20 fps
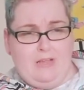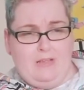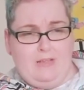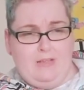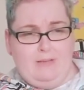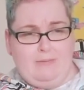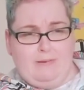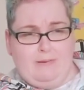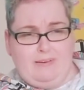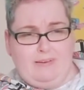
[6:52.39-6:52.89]

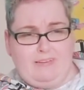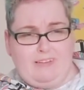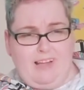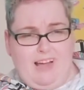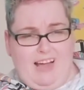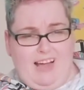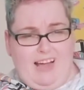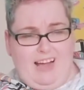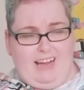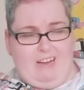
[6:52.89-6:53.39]
the best
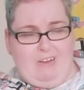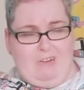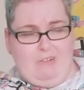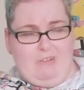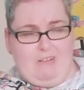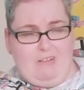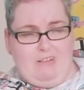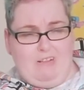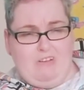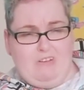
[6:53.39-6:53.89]
angle
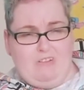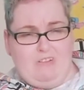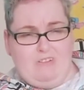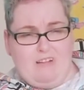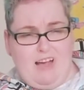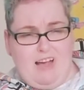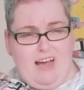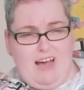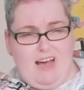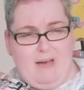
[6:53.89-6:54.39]
to use it
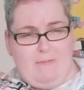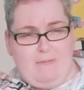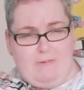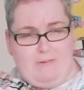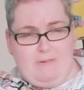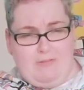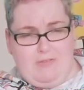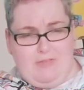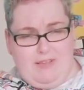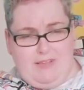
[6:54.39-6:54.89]
at,
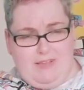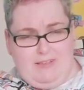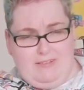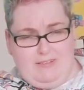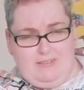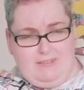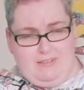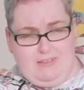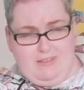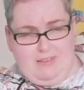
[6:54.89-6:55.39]
but
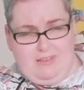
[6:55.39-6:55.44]
these